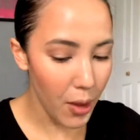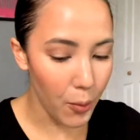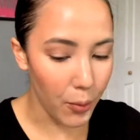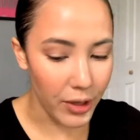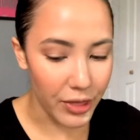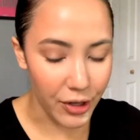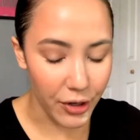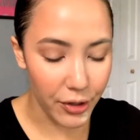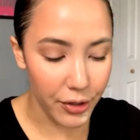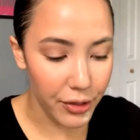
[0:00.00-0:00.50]

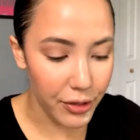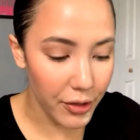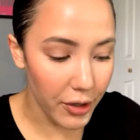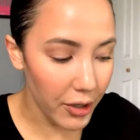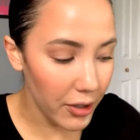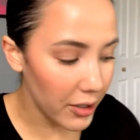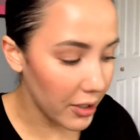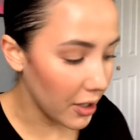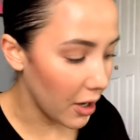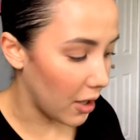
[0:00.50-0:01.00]
with your
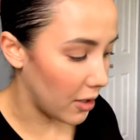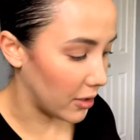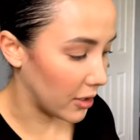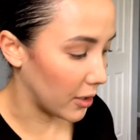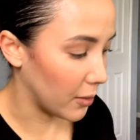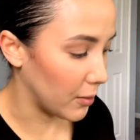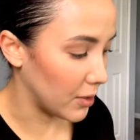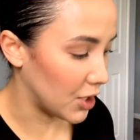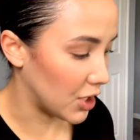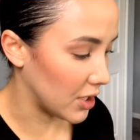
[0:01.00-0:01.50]
third
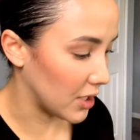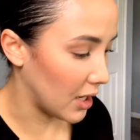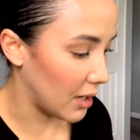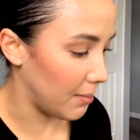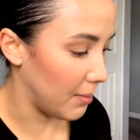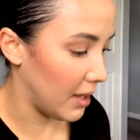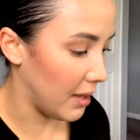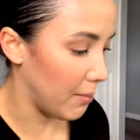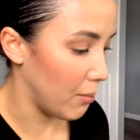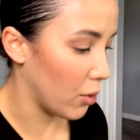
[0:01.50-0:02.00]
color, which is going
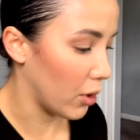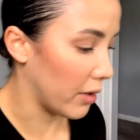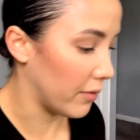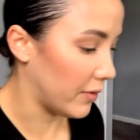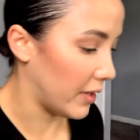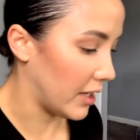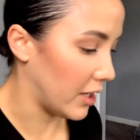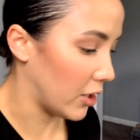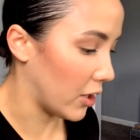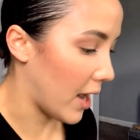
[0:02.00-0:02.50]
to be more of
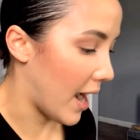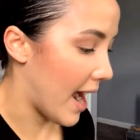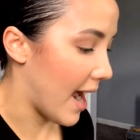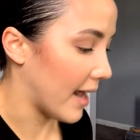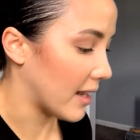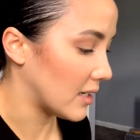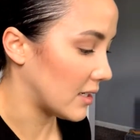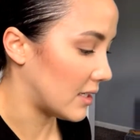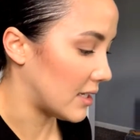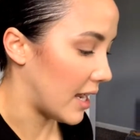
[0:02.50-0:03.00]
like your
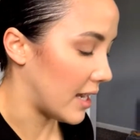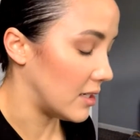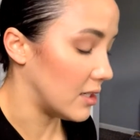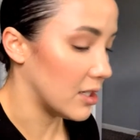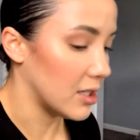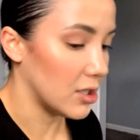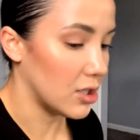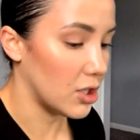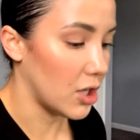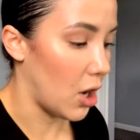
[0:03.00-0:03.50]

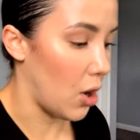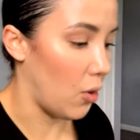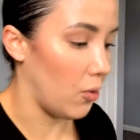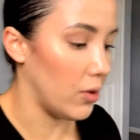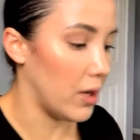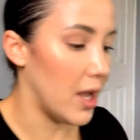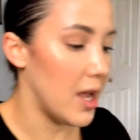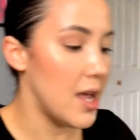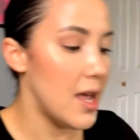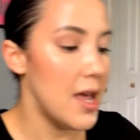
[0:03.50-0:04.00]
accent
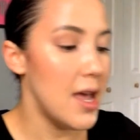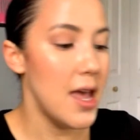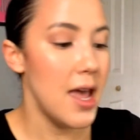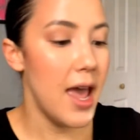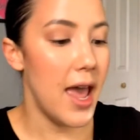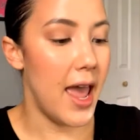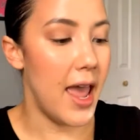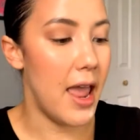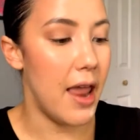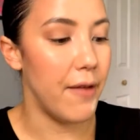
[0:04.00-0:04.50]
tone.
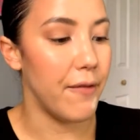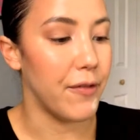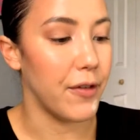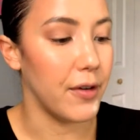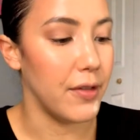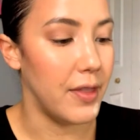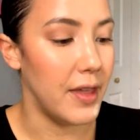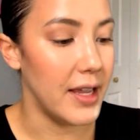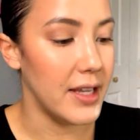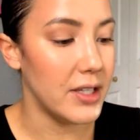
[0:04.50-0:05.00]
And for
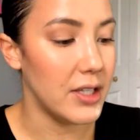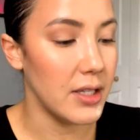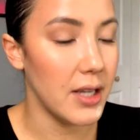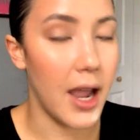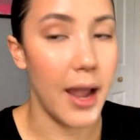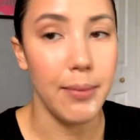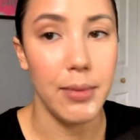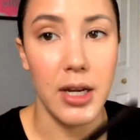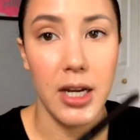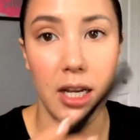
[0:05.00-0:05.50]
this,
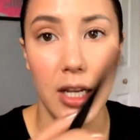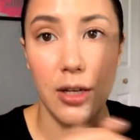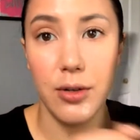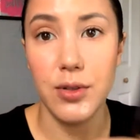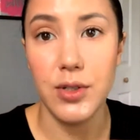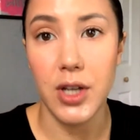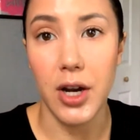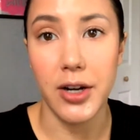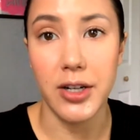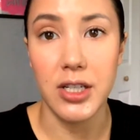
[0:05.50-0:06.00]
I'm going to
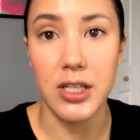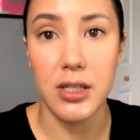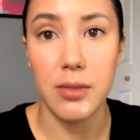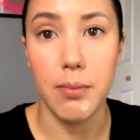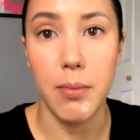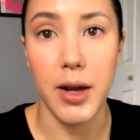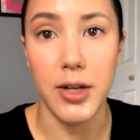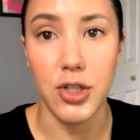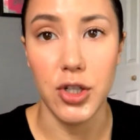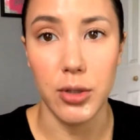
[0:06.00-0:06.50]
use our
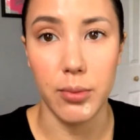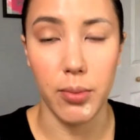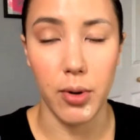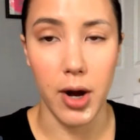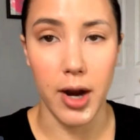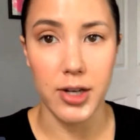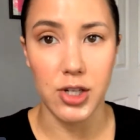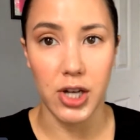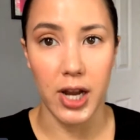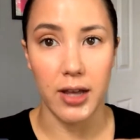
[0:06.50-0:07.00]
smudger
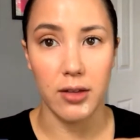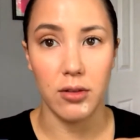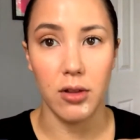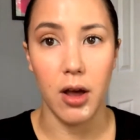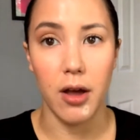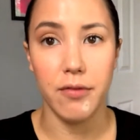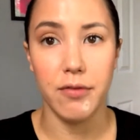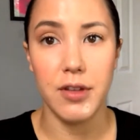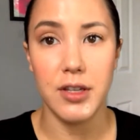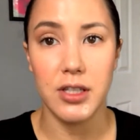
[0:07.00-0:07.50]
brush. I
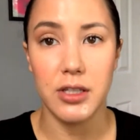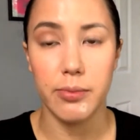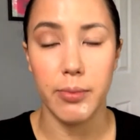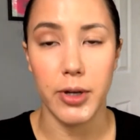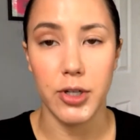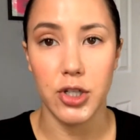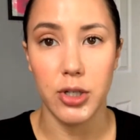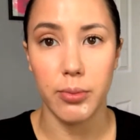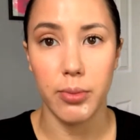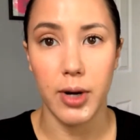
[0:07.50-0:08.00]
love this
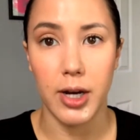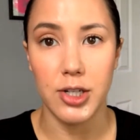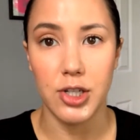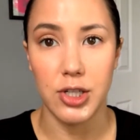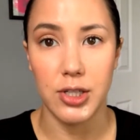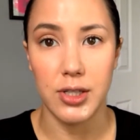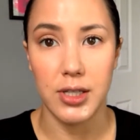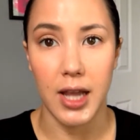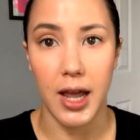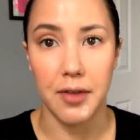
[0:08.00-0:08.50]
smudger brush.
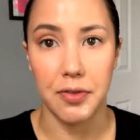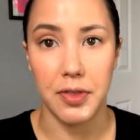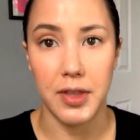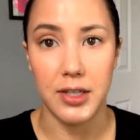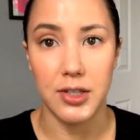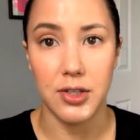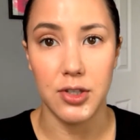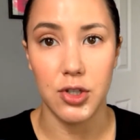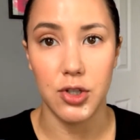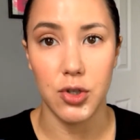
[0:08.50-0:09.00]
It's got
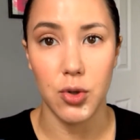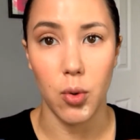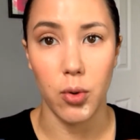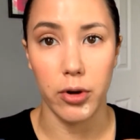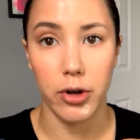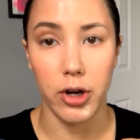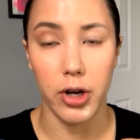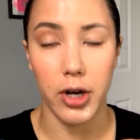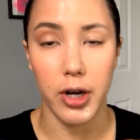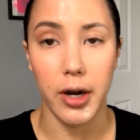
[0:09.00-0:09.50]
this
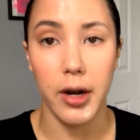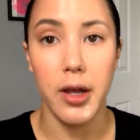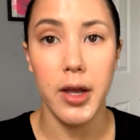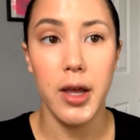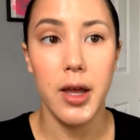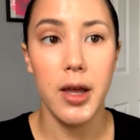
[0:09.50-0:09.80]
shorter